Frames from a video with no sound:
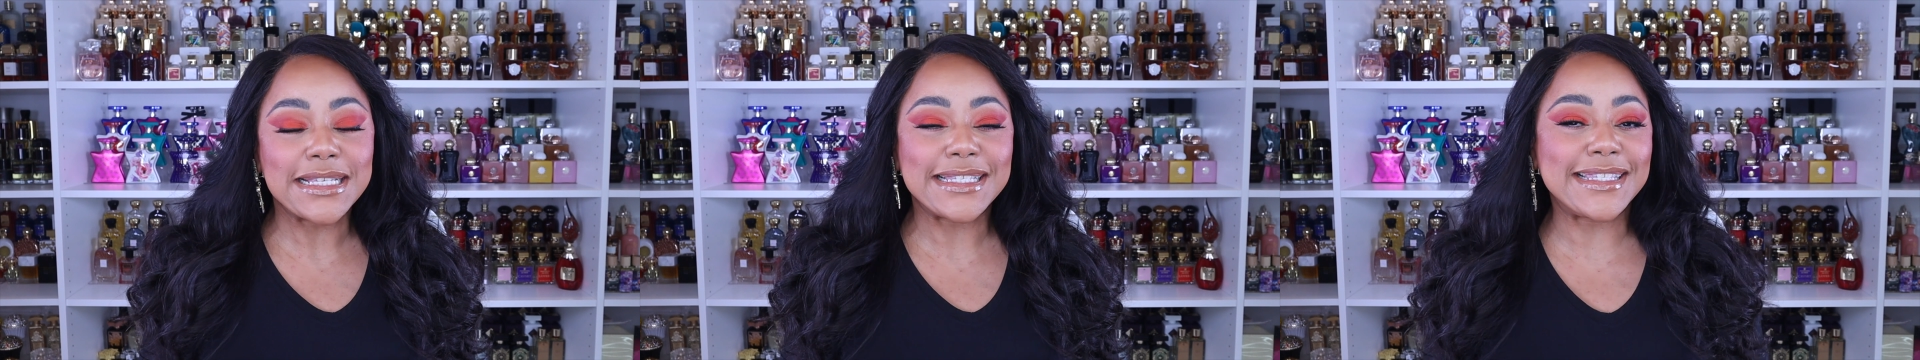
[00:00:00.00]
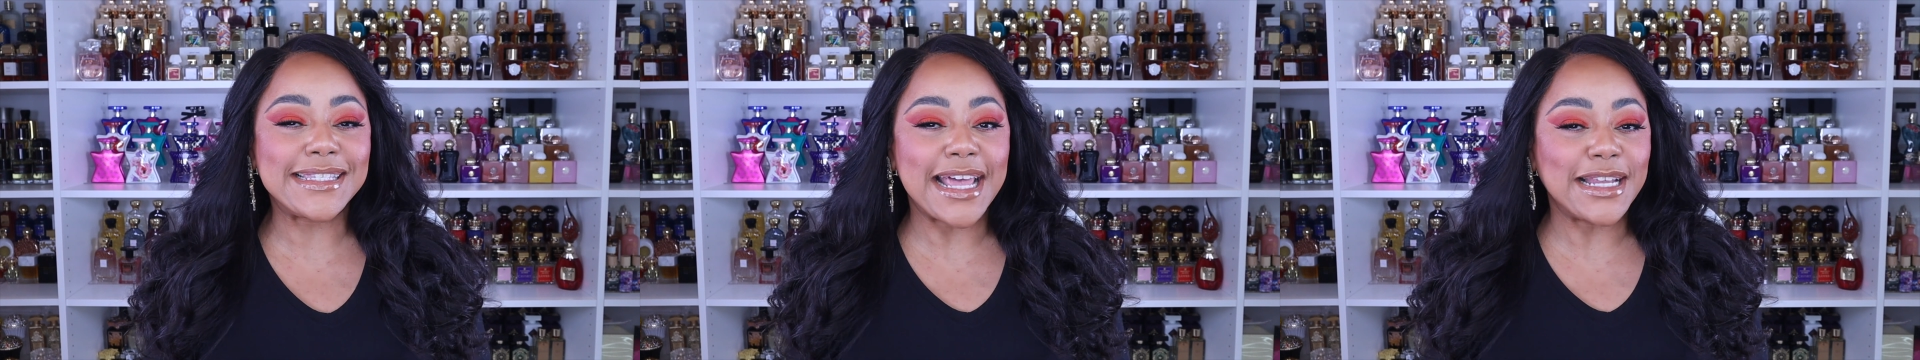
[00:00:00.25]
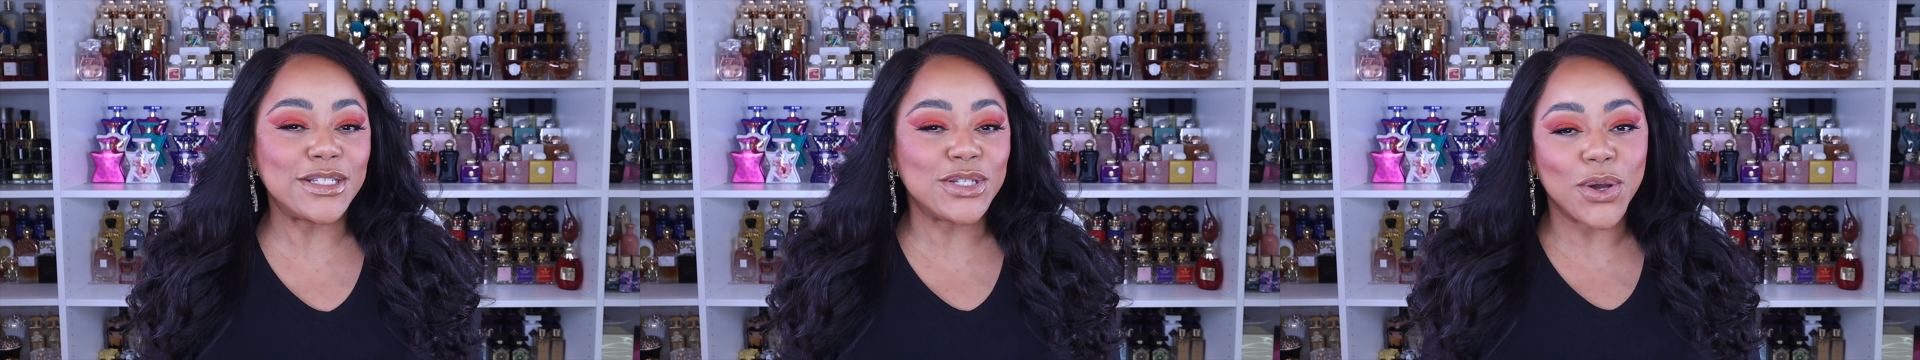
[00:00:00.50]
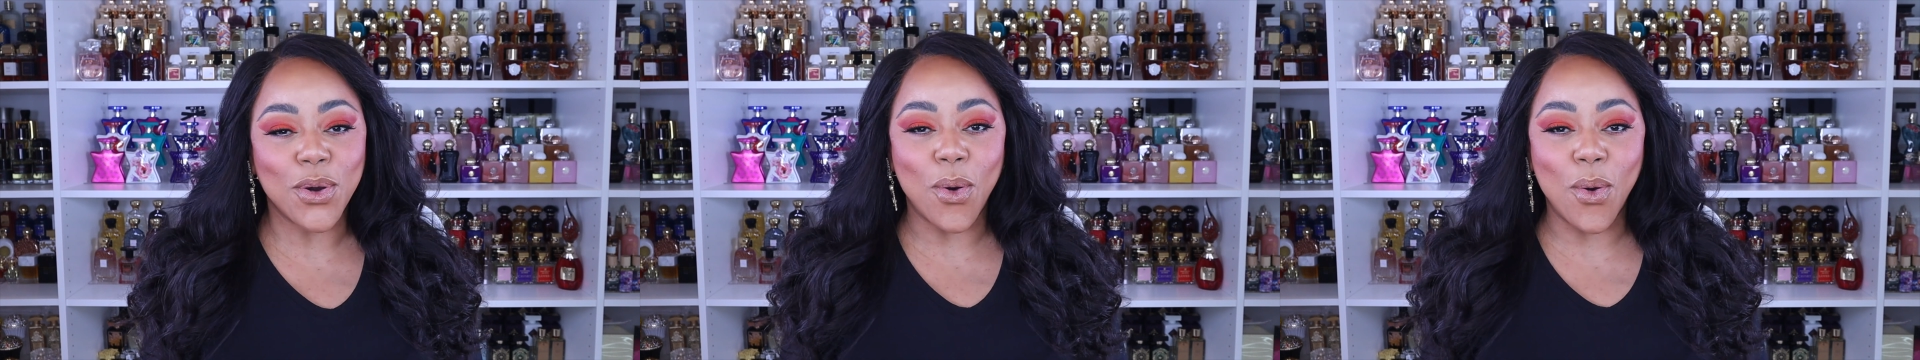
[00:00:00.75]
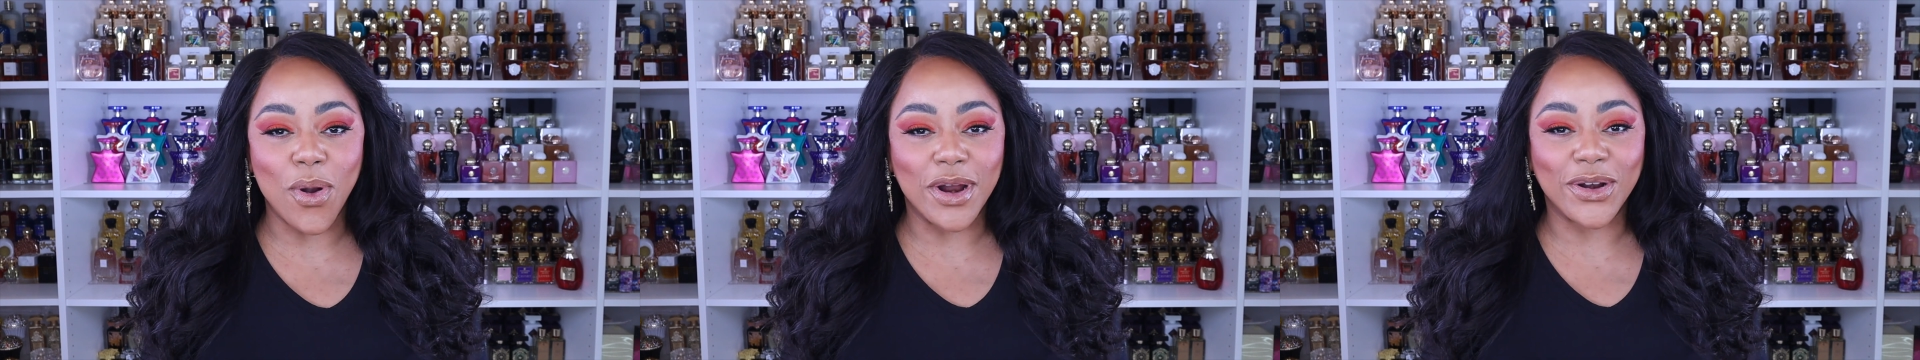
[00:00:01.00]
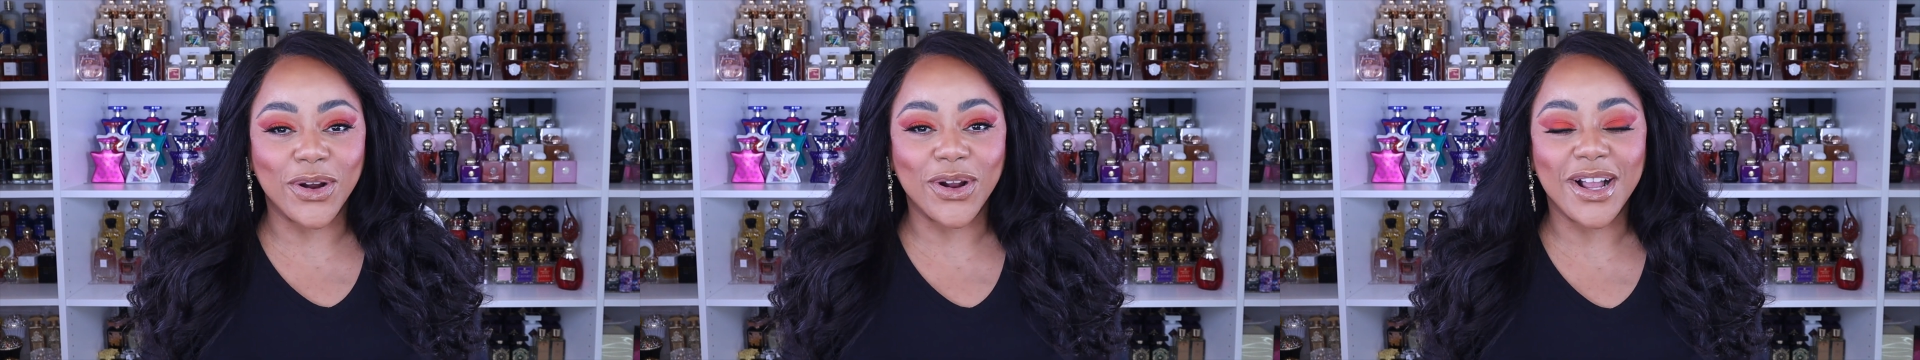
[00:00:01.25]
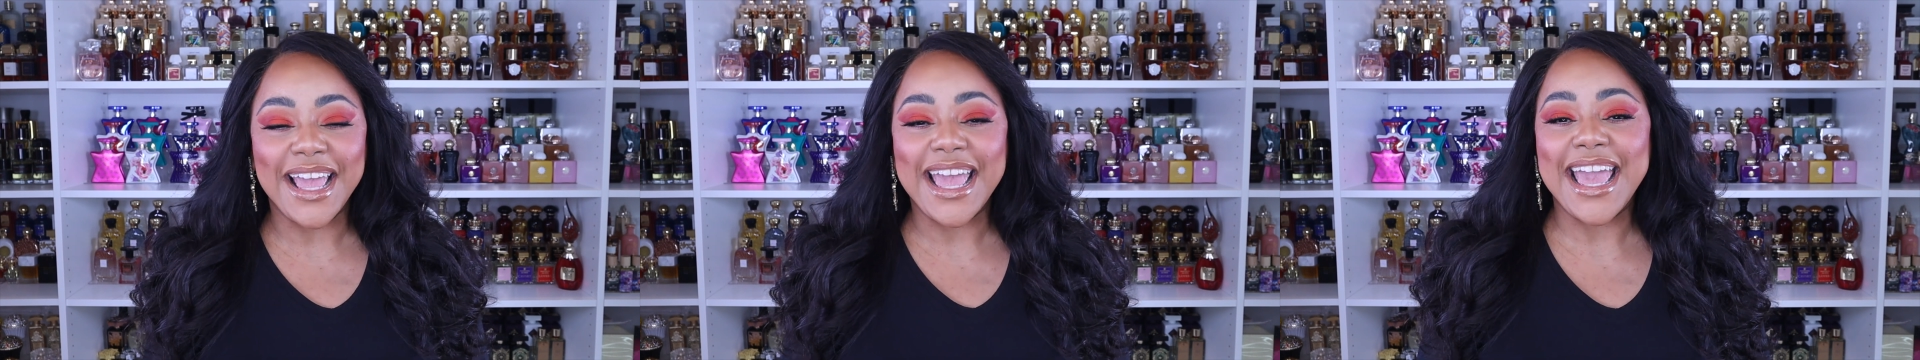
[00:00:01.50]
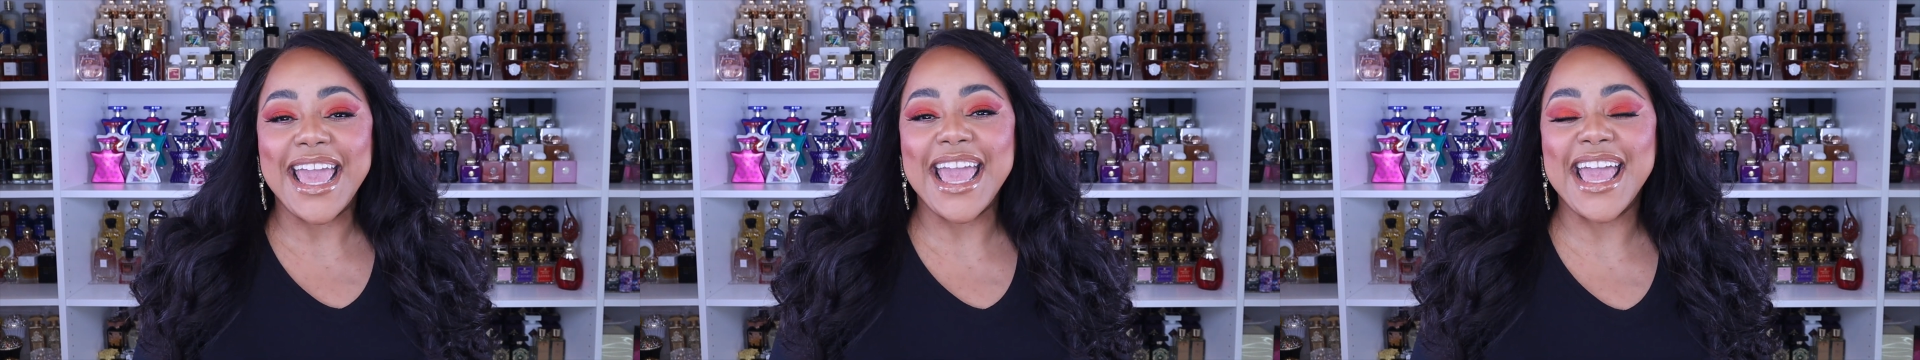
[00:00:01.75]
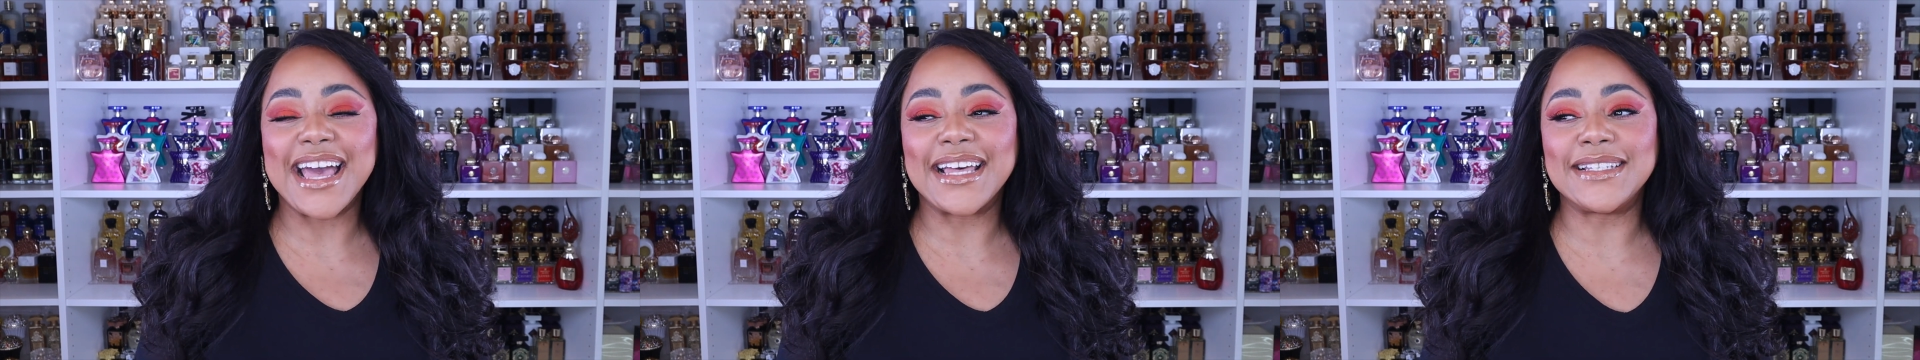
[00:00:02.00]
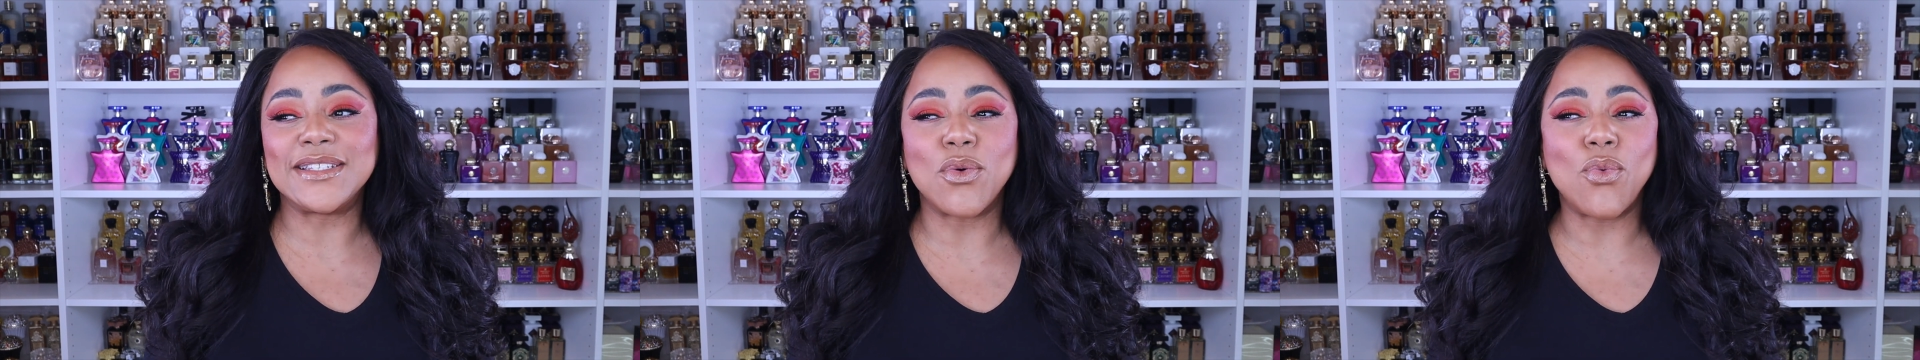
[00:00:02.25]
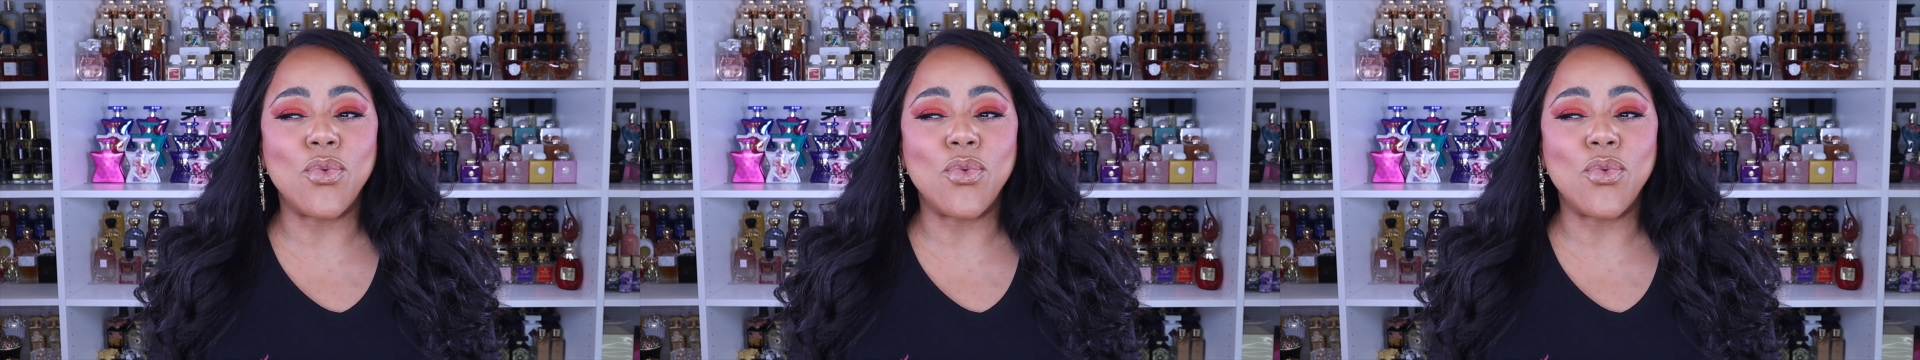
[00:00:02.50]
scent corner and